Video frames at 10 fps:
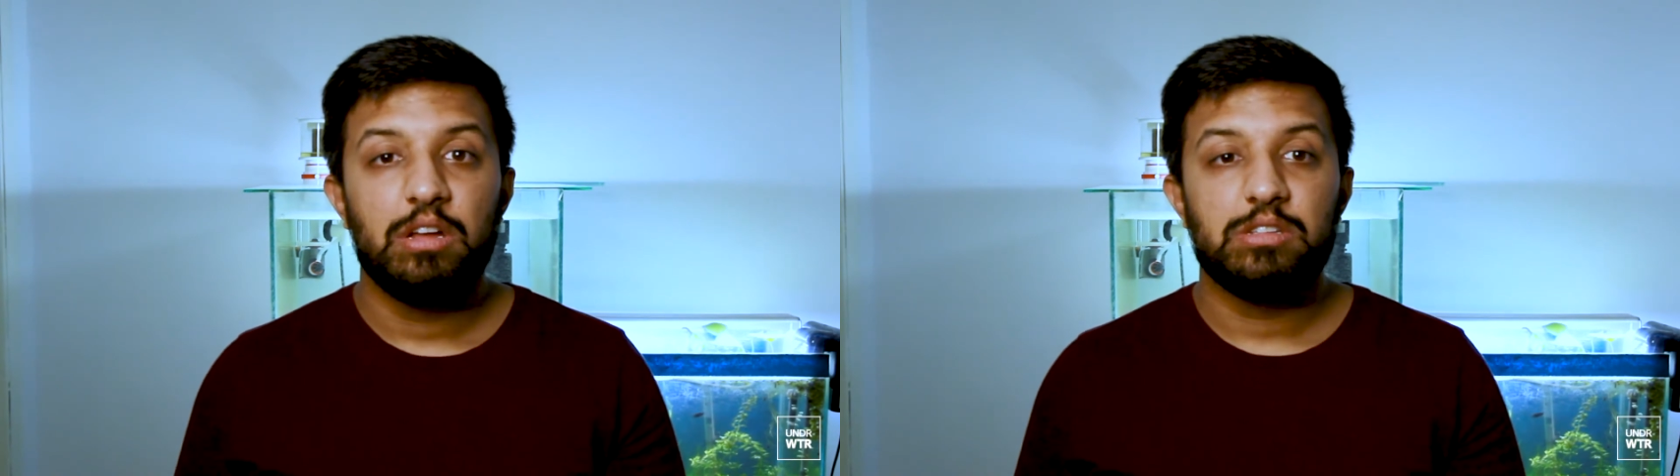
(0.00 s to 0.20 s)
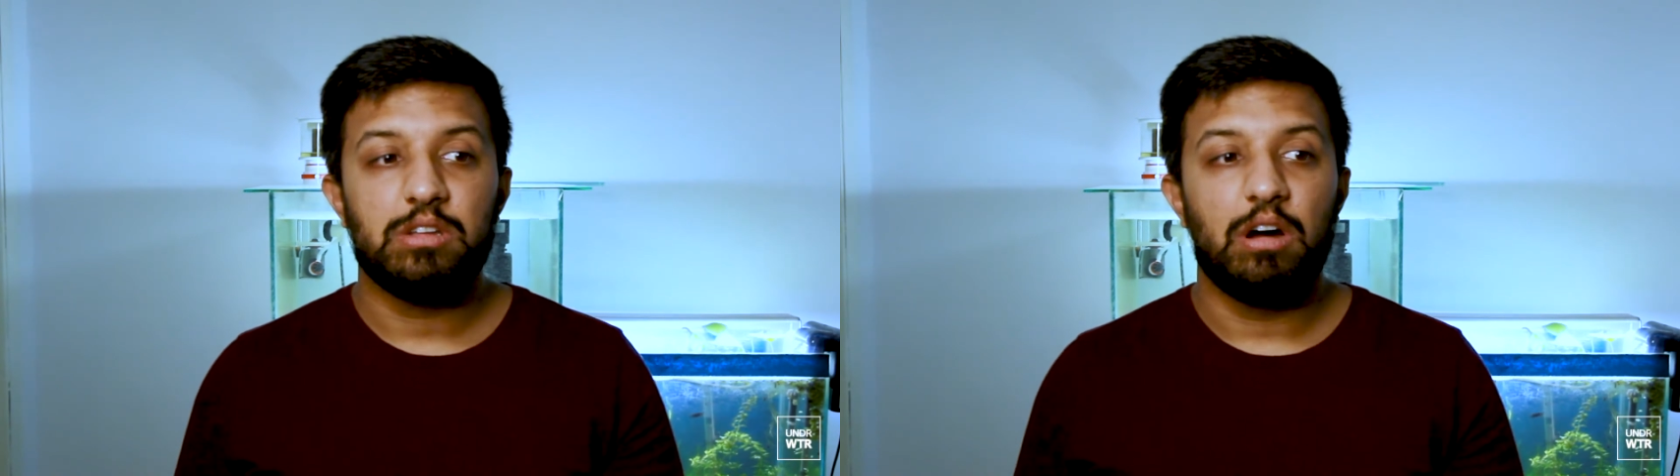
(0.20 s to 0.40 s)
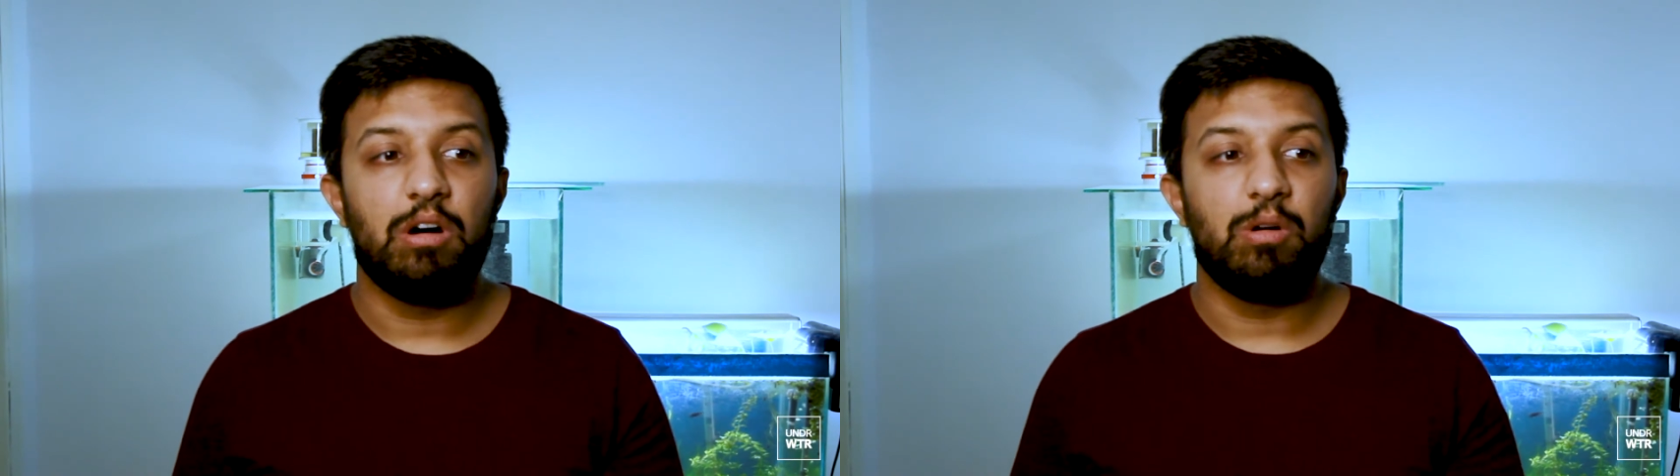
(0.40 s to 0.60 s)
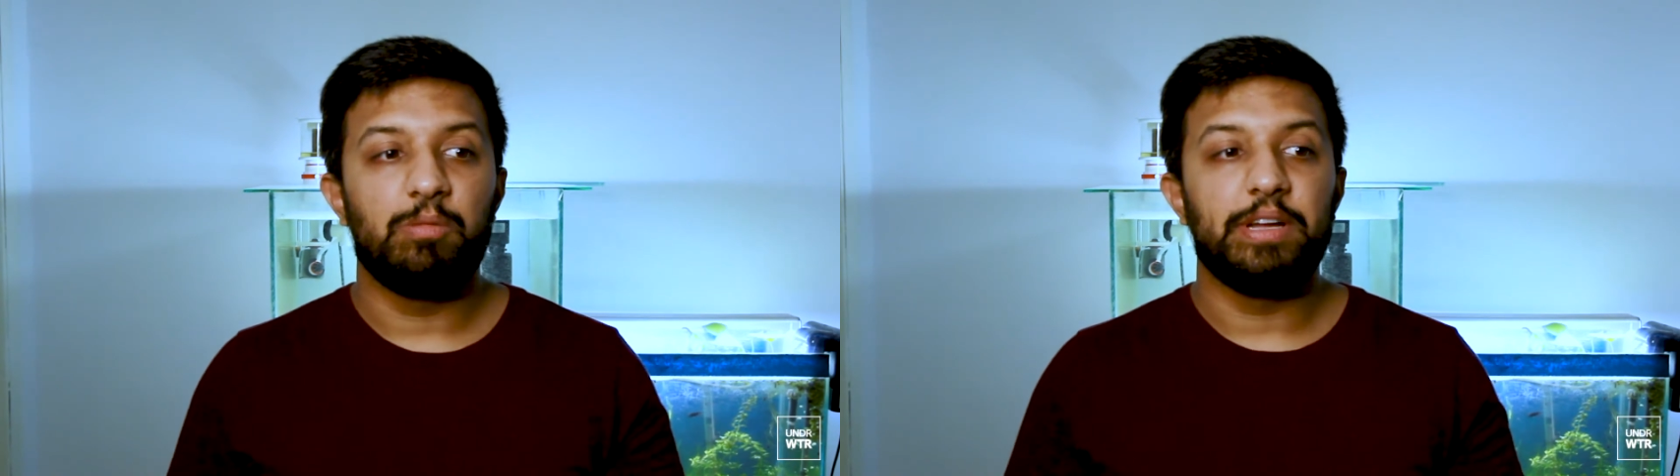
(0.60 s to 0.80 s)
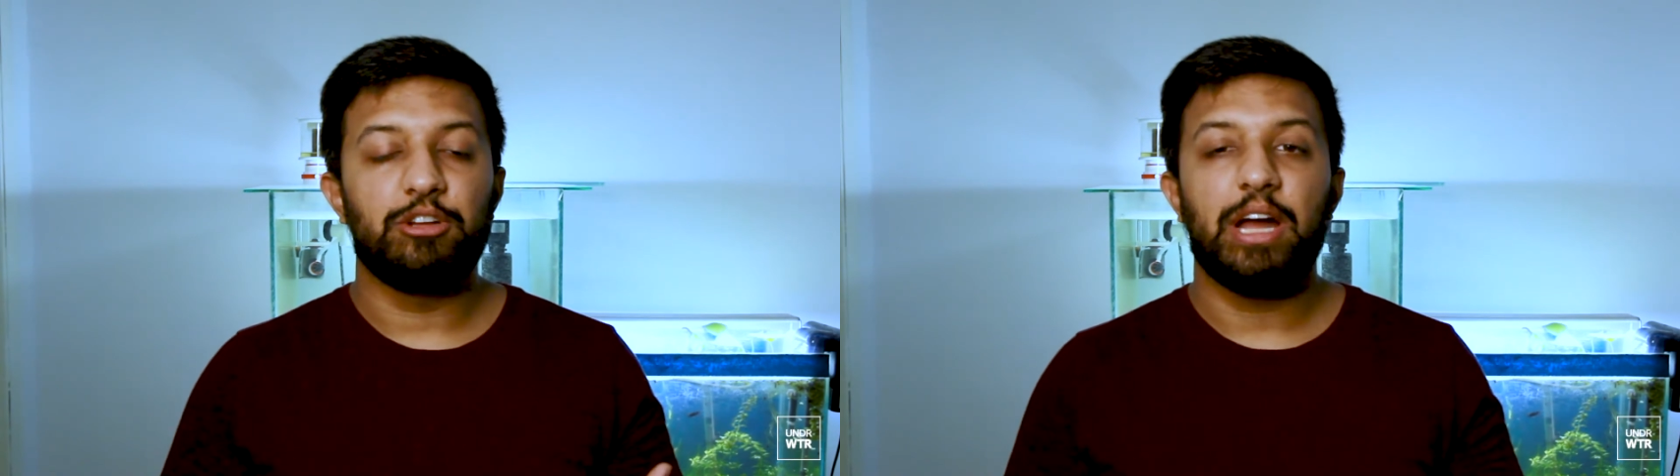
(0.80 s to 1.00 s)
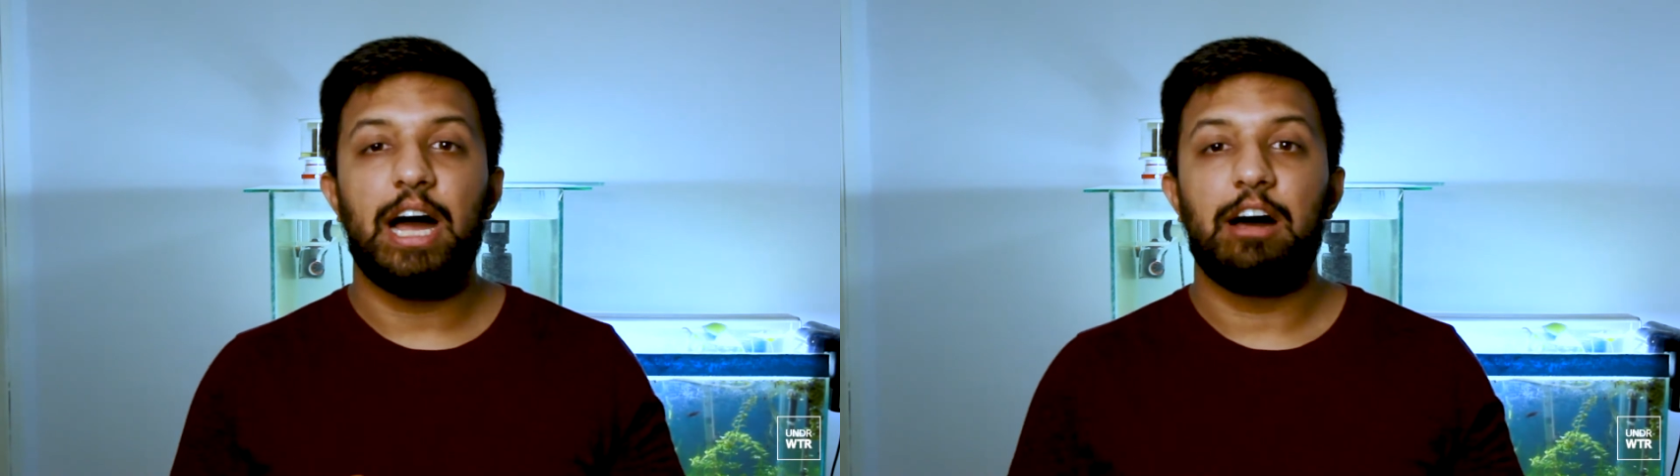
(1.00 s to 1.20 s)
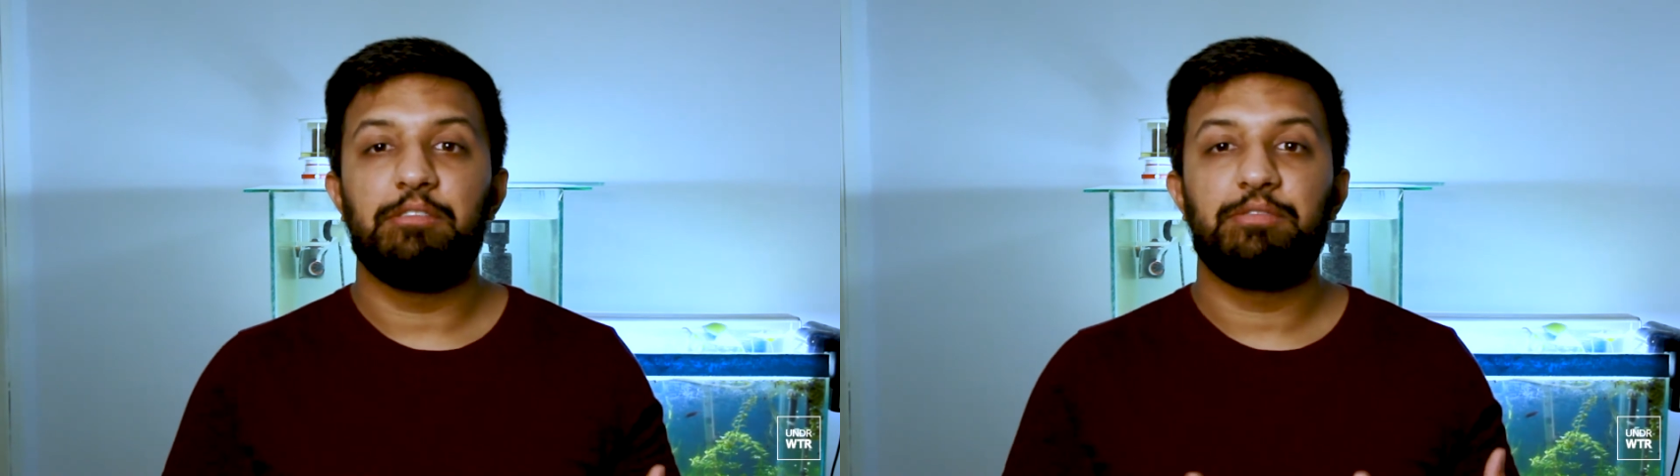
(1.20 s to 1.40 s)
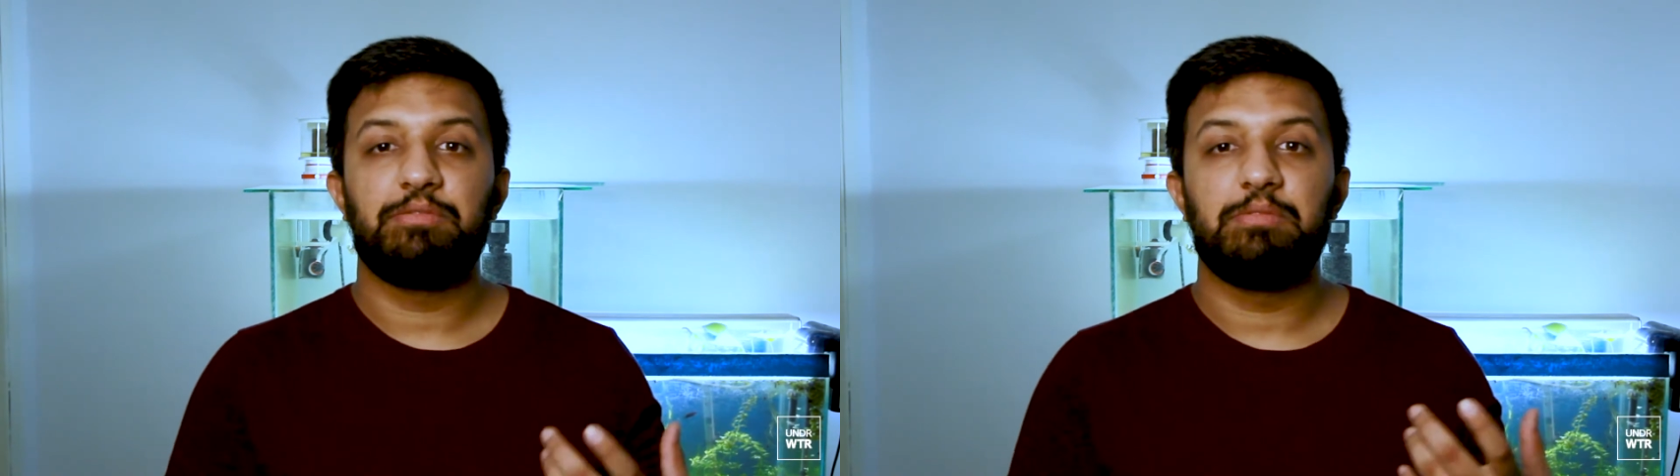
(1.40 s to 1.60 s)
So when you have